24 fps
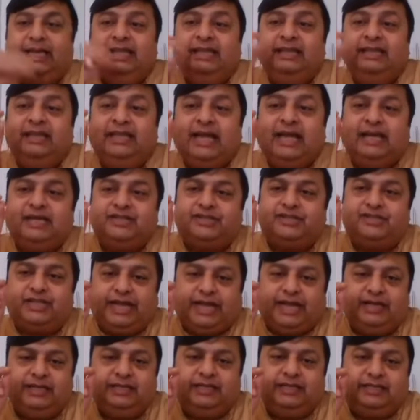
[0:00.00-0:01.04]
In that
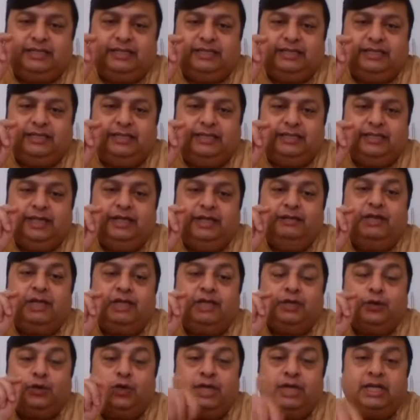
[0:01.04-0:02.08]
state,
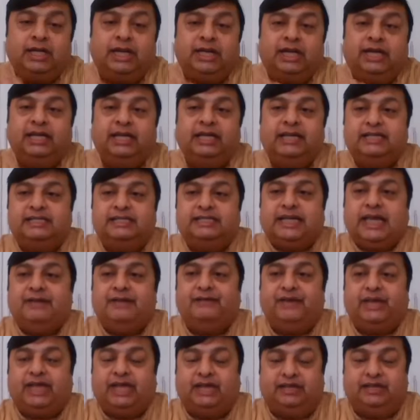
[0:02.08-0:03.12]
your Kundalini gets
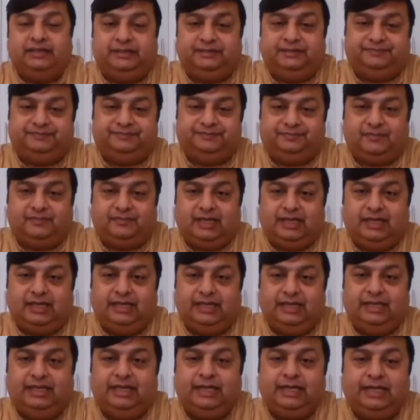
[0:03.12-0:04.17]
awakened.
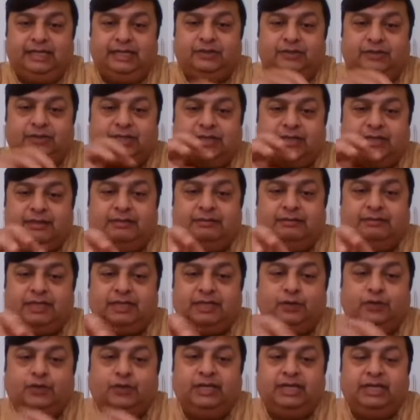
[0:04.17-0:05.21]
You know,
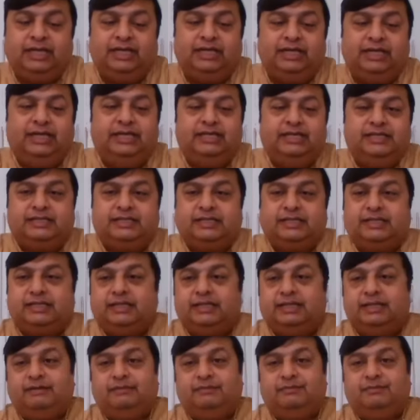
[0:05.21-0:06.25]
the Kundalini is
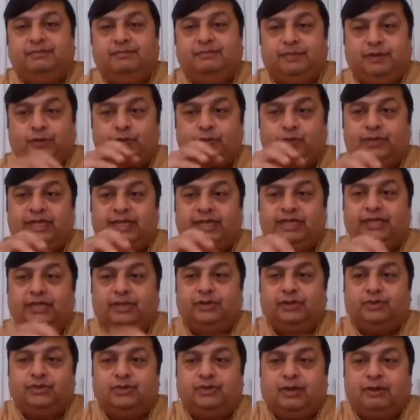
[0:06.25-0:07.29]
rooted
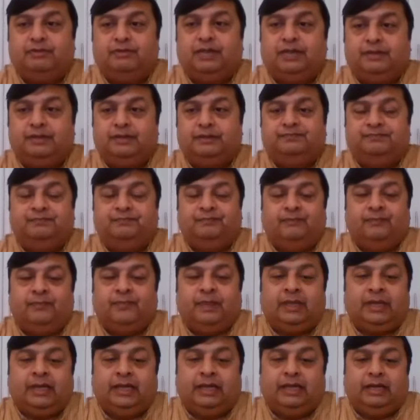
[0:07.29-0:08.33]
into our
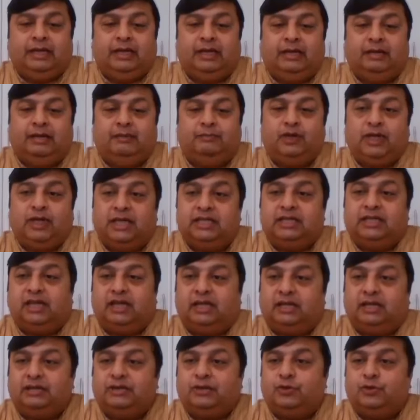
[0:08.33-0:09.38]

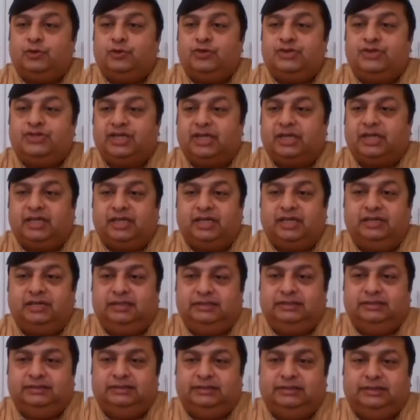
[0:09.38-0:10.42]
Muladhara or root
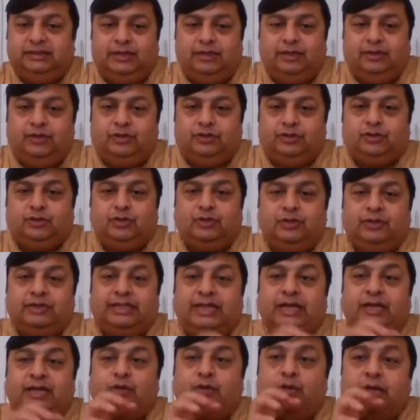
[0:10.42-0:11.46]
chakra. So
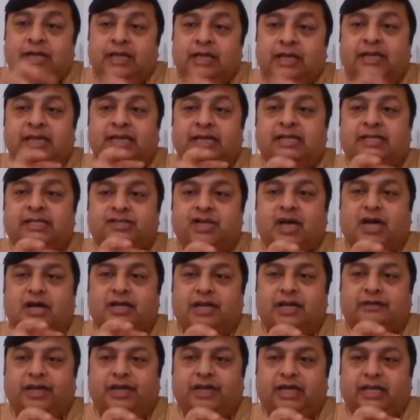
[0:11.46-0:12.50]
then Kundalini
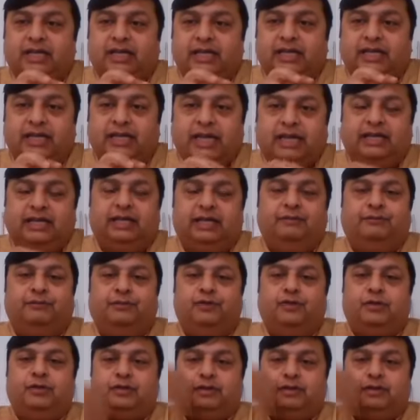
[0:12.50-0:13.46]
start awakening, and if